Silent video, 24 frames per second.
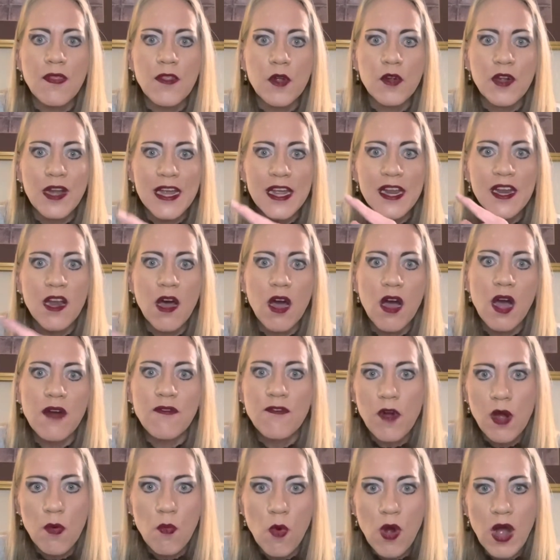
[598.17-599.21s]
They're getting off
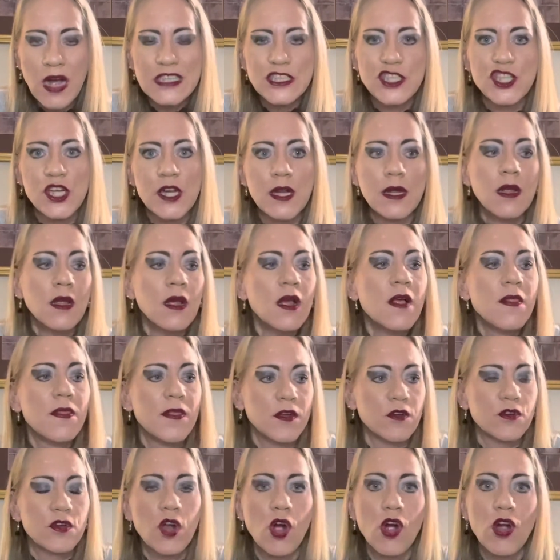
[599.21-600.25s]
on watching
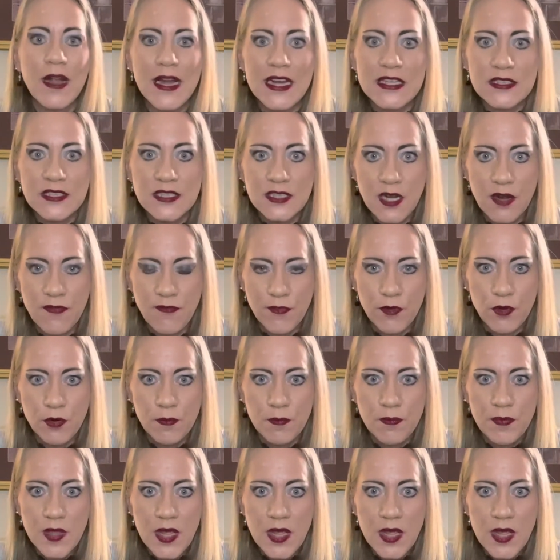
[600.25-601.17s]
their target suffer.